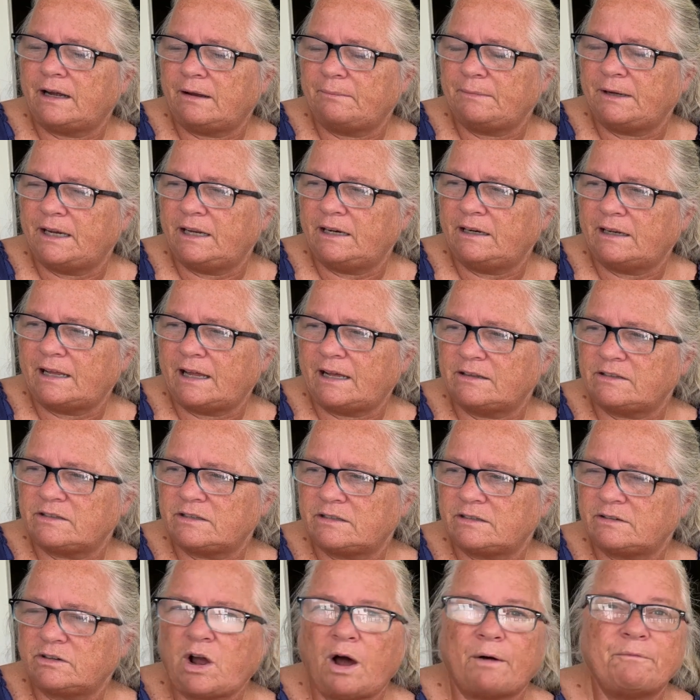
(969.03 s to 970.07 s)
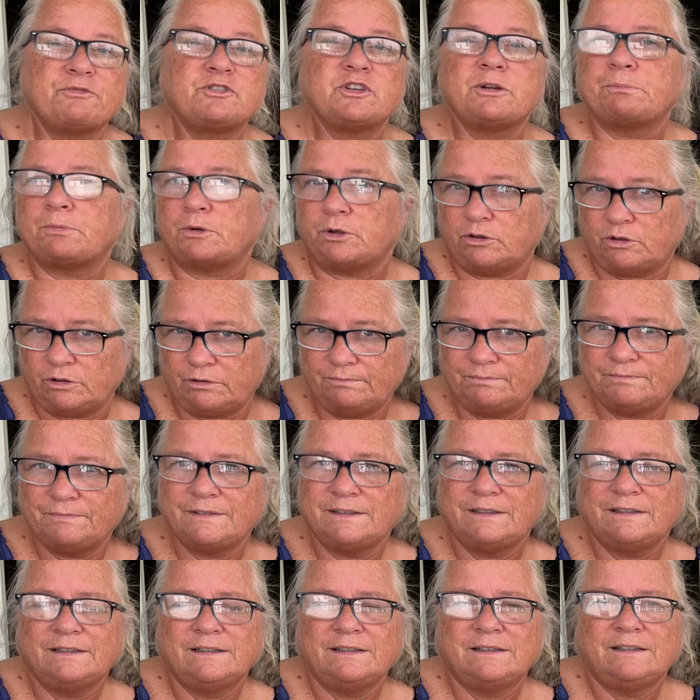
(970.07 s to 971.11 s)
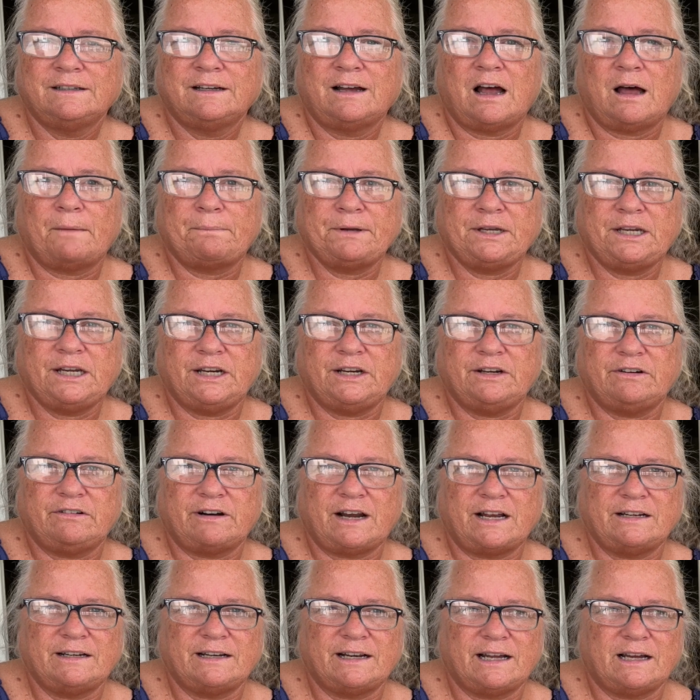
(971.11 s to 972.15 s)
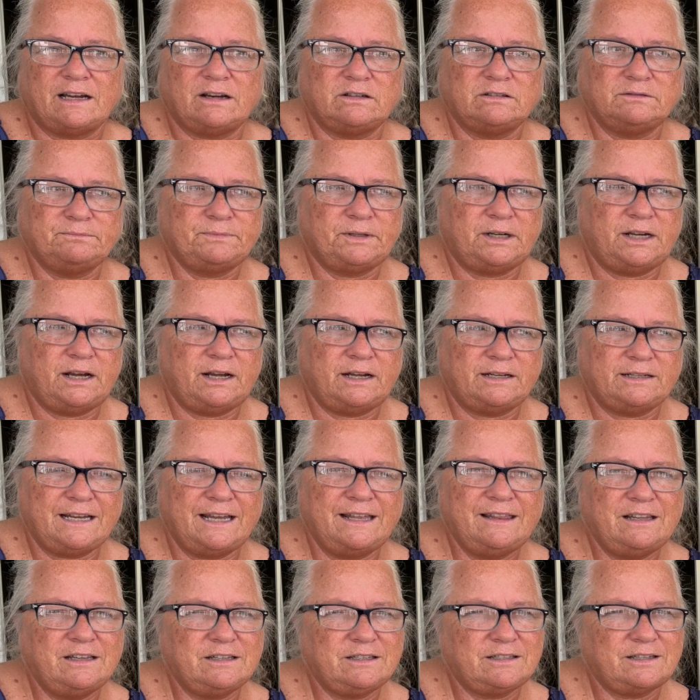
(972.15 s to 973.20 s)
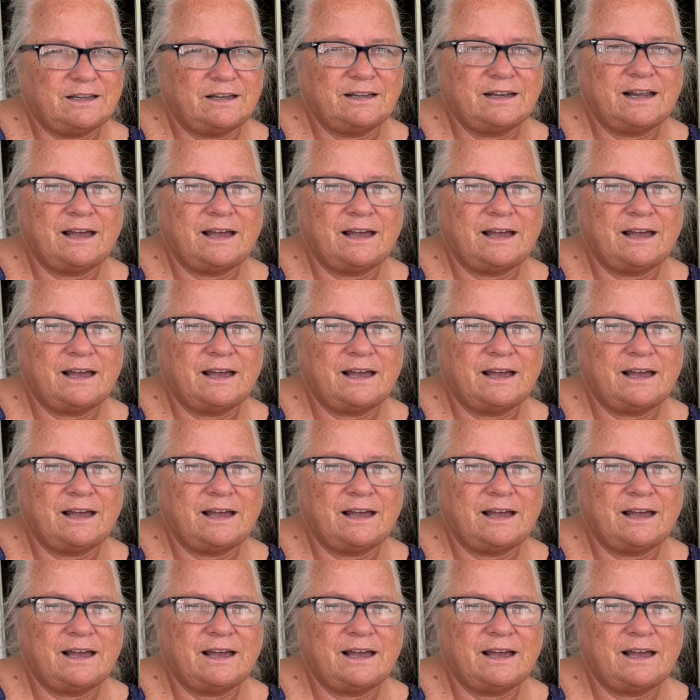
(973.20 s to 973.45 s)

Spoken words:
I mean, that's comfortable up here right now, but in the sun,